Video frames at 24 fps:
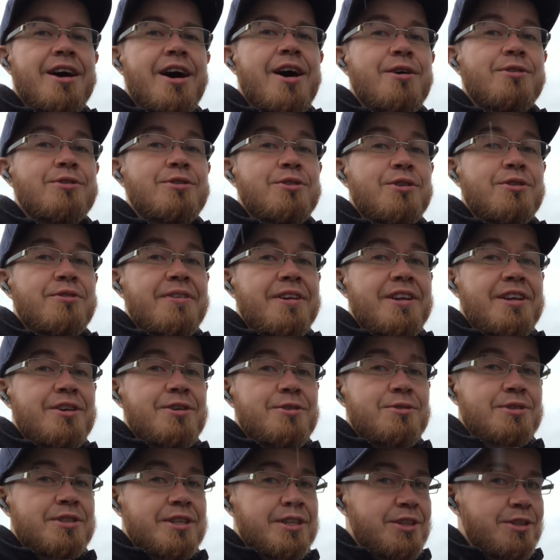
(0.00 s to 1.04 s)
outdoor
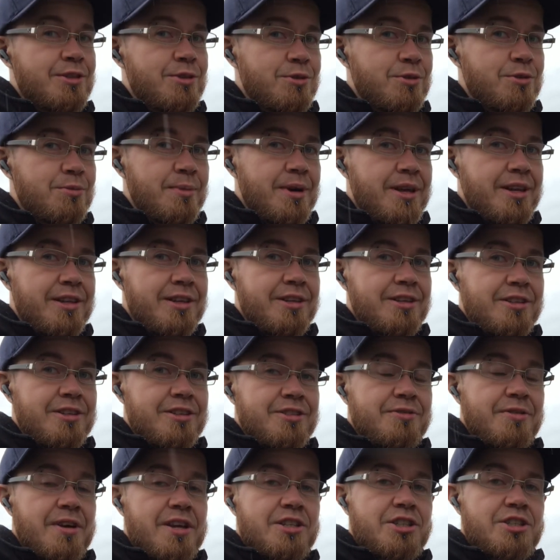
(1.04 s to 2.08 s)
videos and do my little
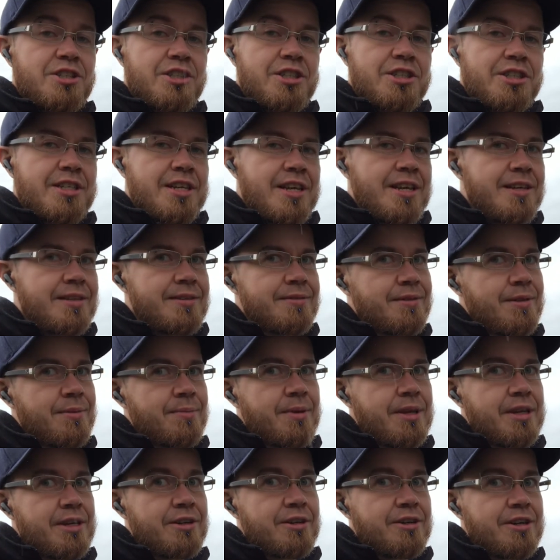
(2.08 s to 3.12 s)
adventures and the
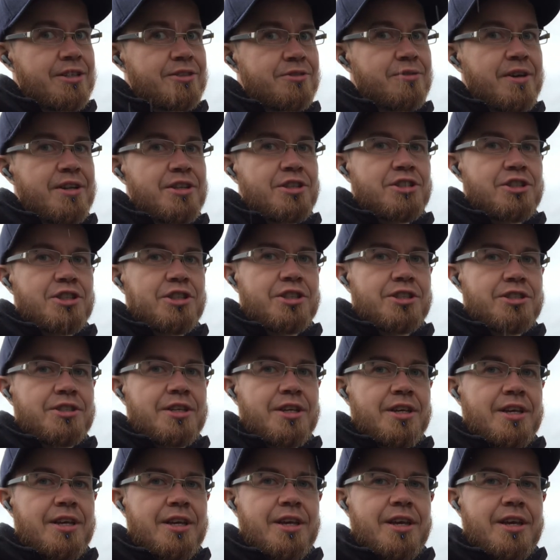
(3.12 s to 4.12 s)
bigger adventures